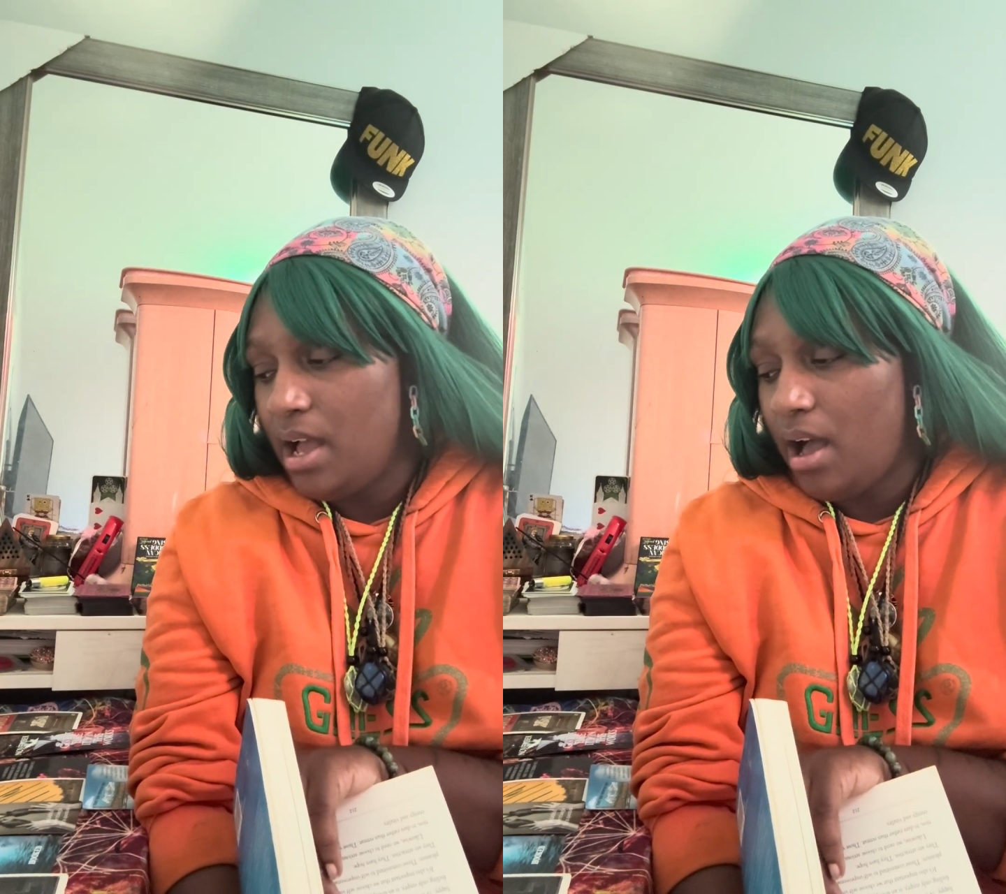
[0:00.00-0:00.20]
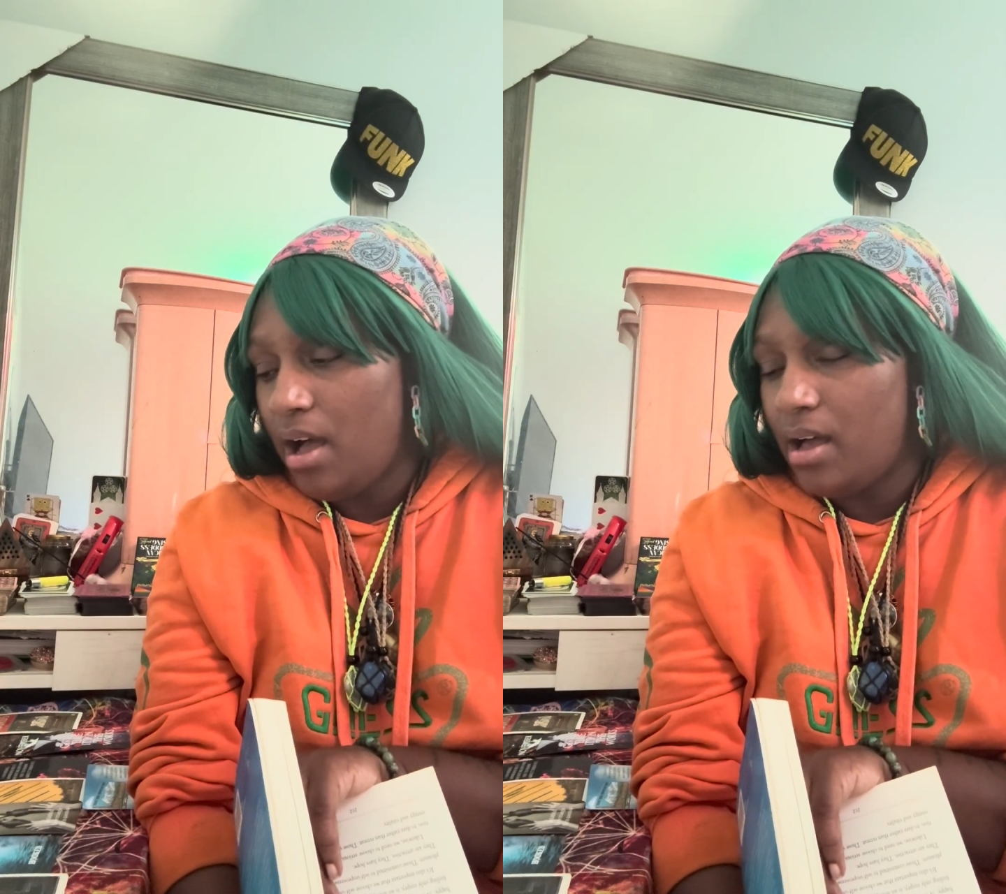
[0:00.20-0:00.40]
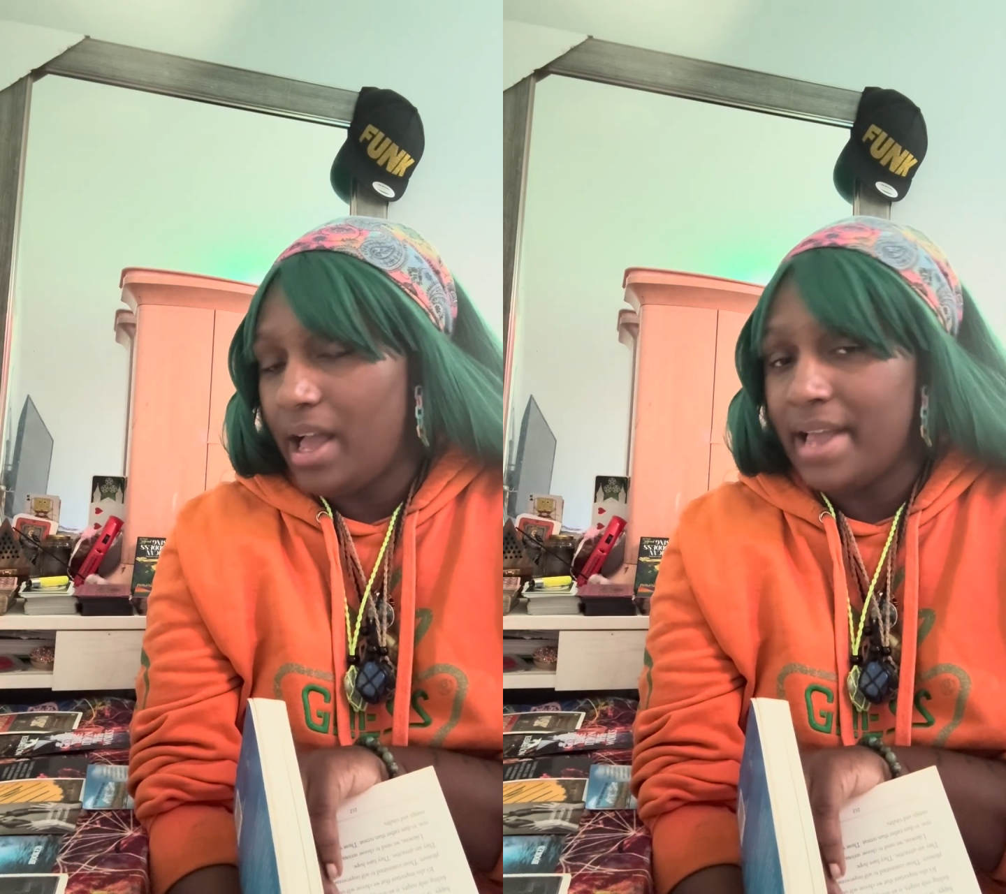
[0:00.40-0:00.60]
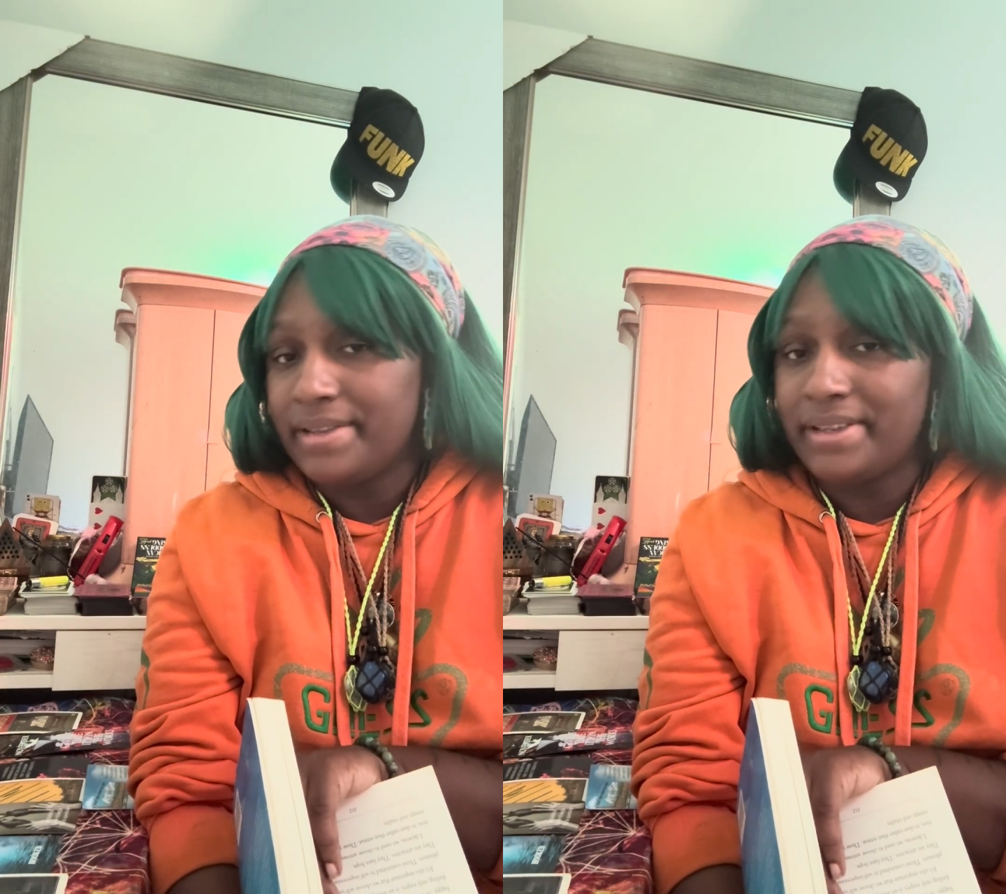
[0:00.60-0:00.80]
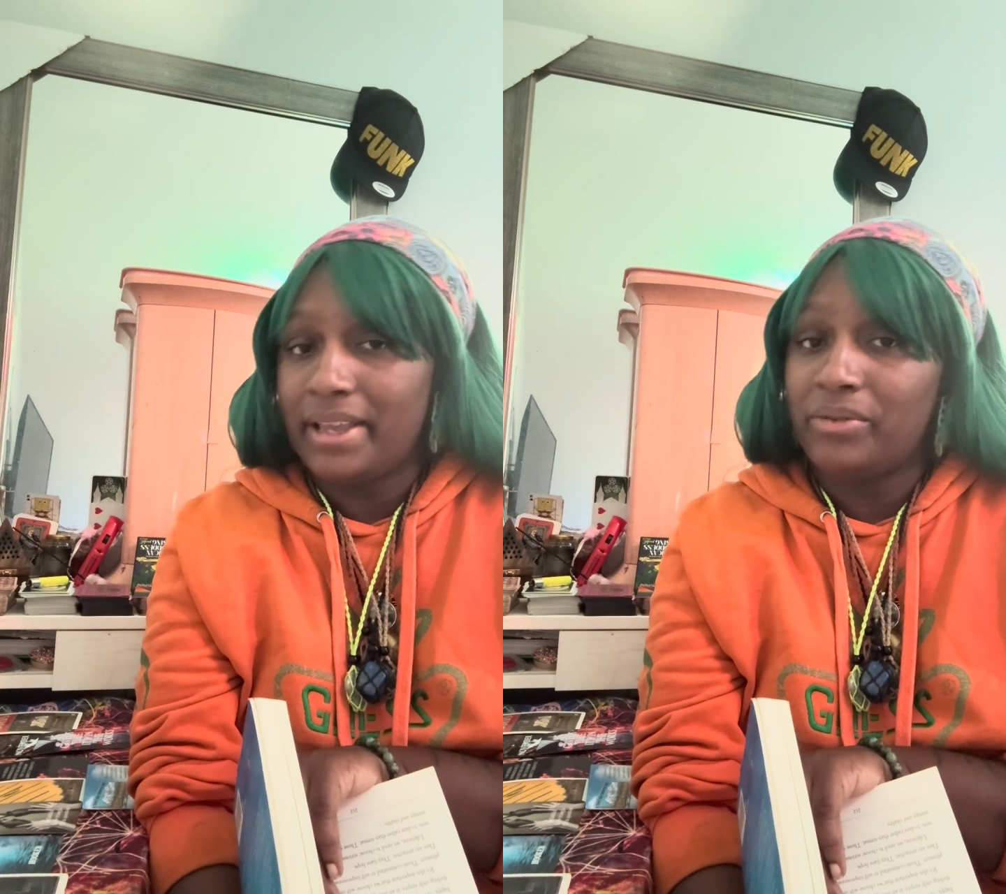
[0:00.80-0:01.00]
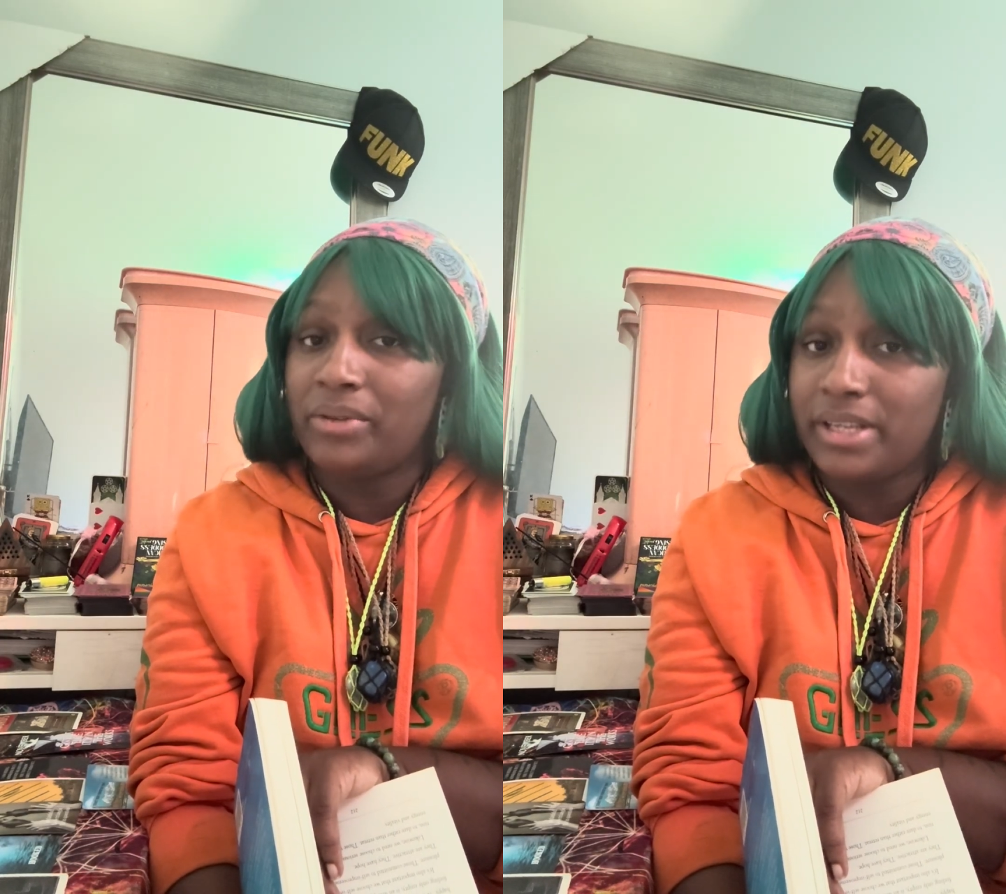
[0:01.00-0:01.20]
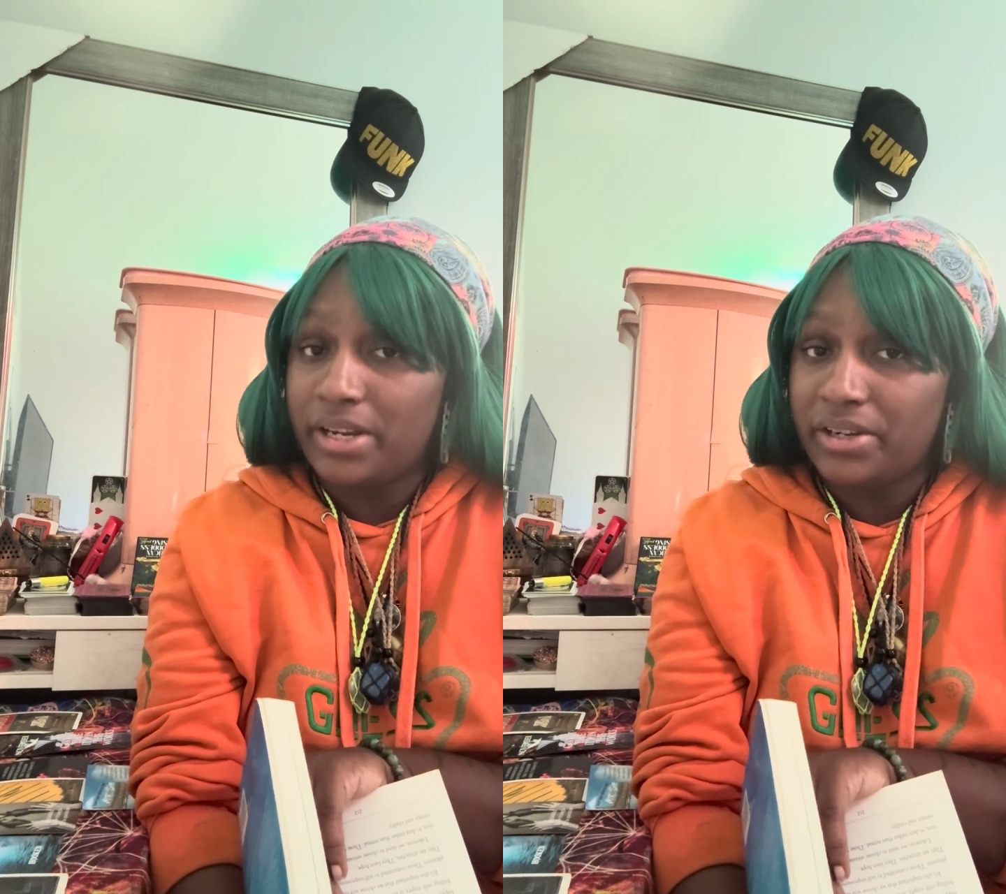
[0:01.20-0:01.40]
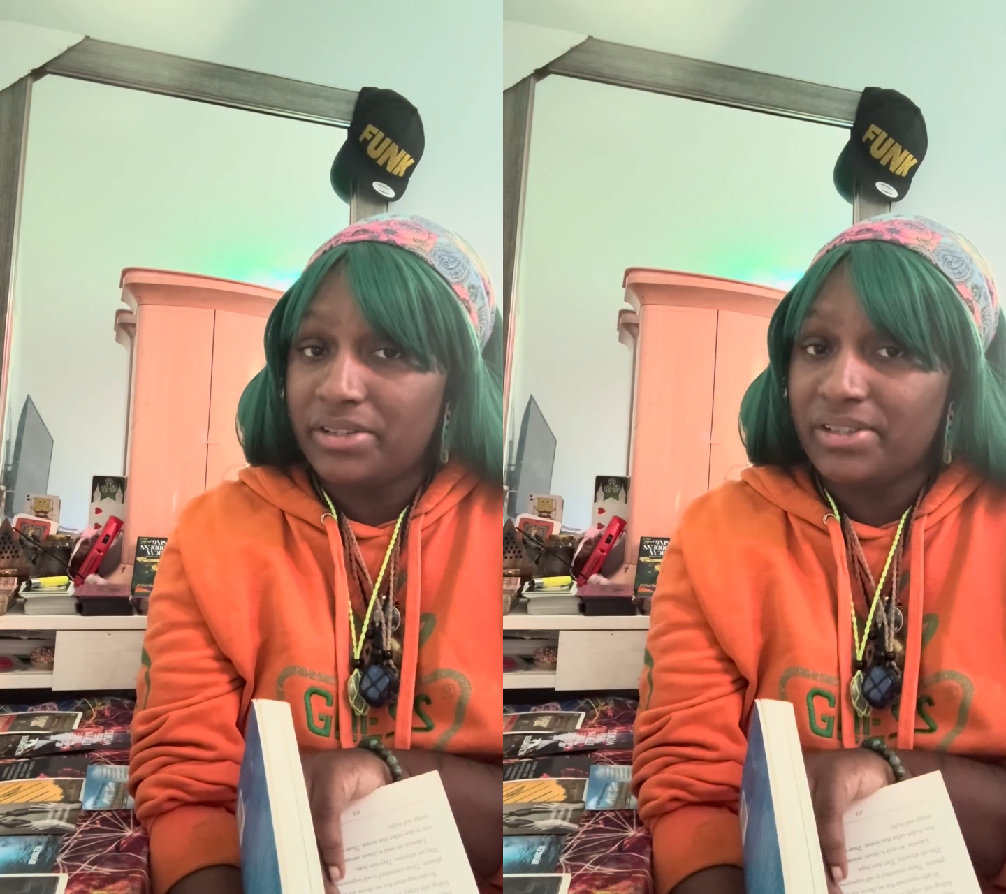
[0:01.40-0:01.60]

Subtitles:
as a reader.